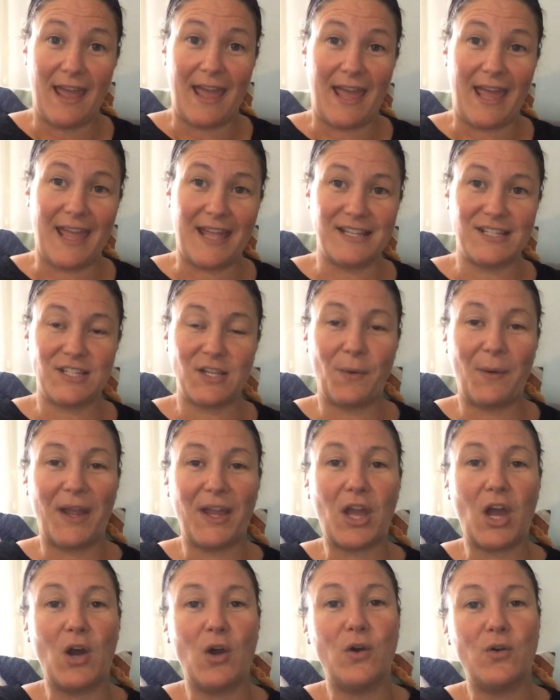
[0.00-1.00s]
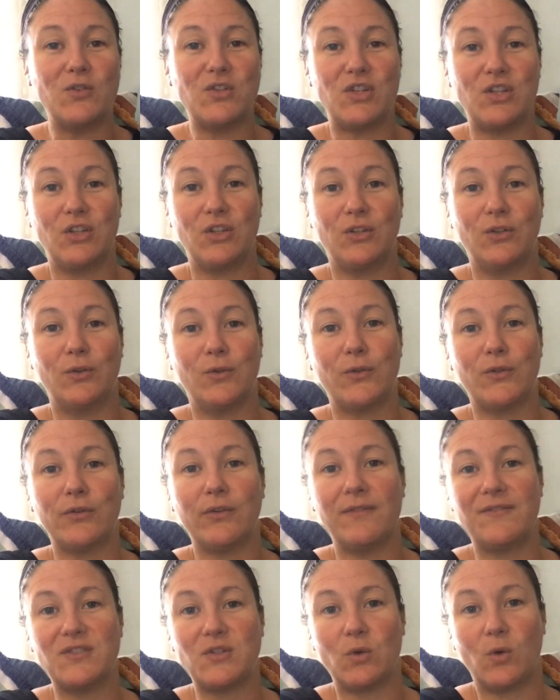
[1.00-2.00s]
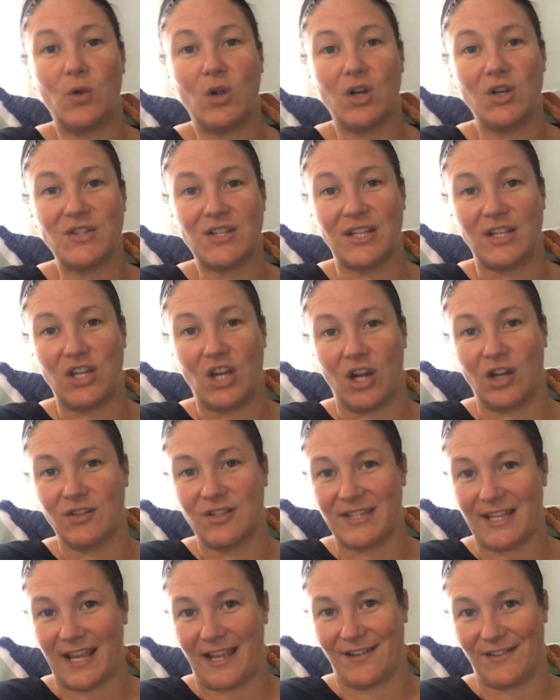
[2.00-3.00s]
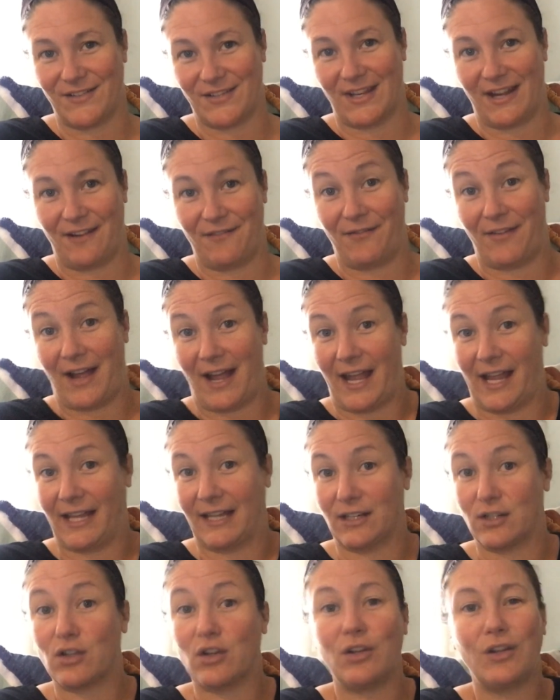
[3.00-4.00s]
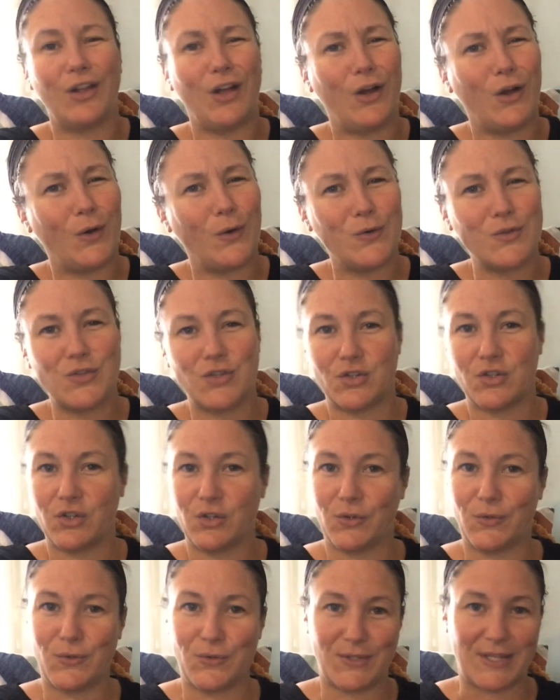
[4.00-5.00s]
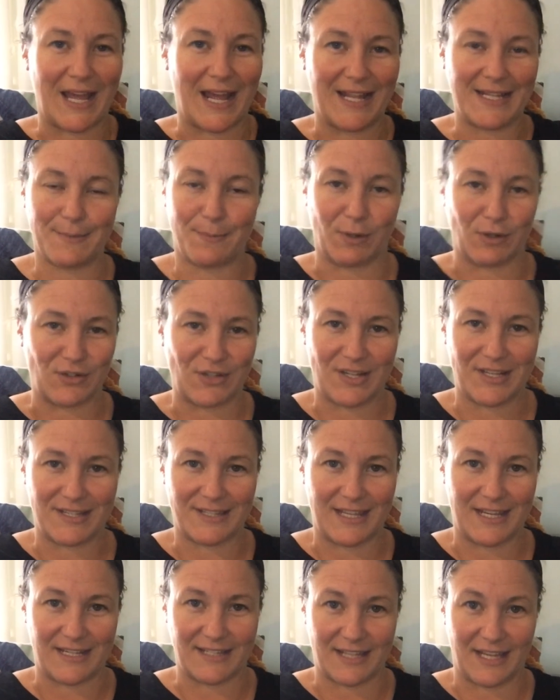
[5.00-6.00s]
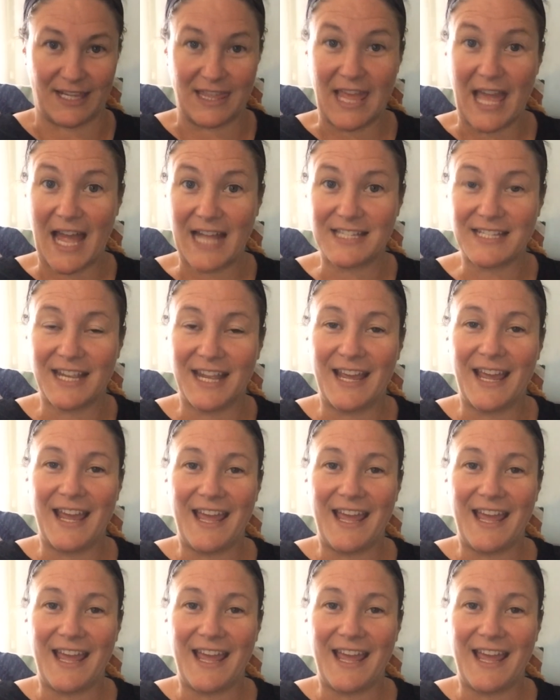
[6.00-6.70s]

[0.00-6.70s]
And so I go to thrift stores and yard sales and I find clothes, shoes, hats, purses, things like that.